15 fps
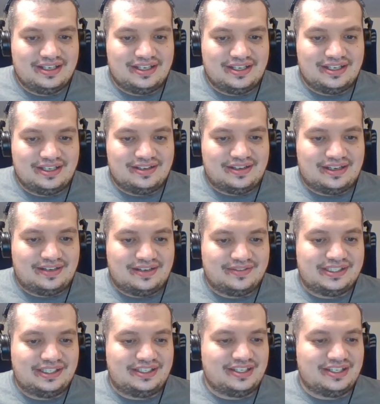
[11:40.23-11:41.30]

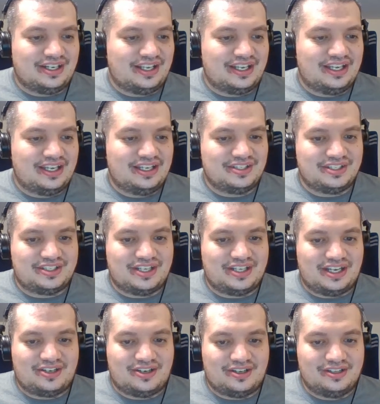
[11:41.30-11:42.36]
Obviously John King just
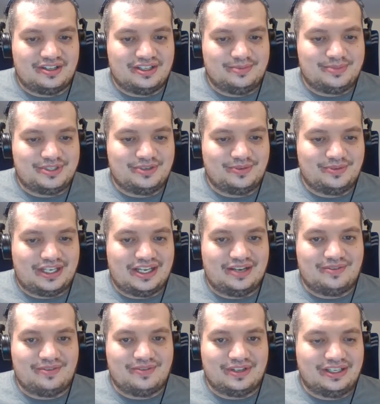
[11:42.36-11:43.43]
got called up, so we
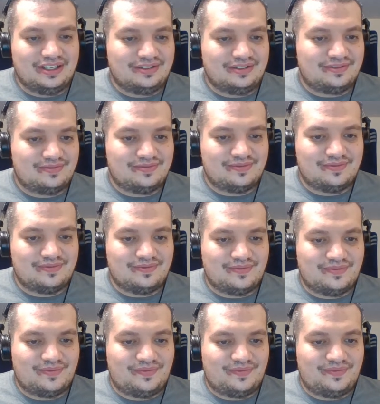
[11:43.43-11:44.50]
can't really
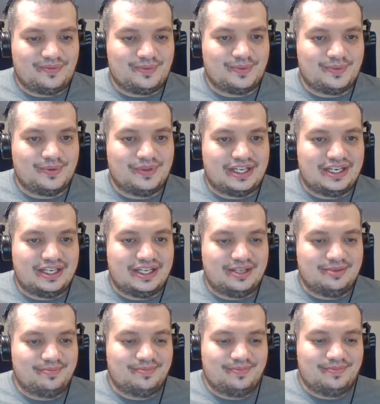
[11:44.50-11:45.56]
rule out
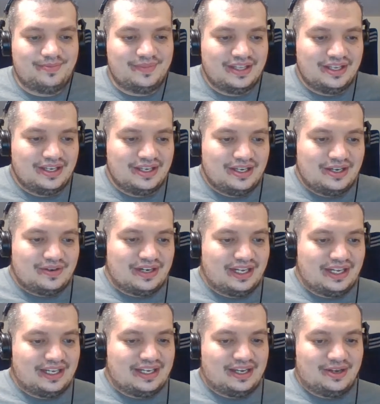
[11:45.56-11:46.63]
him
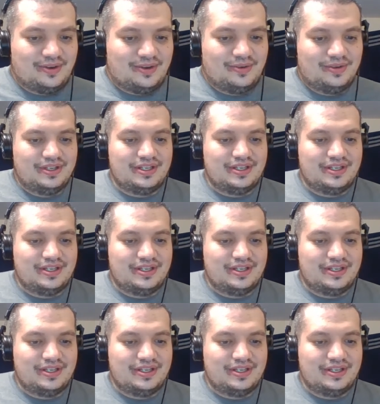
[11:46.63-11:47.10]
right now.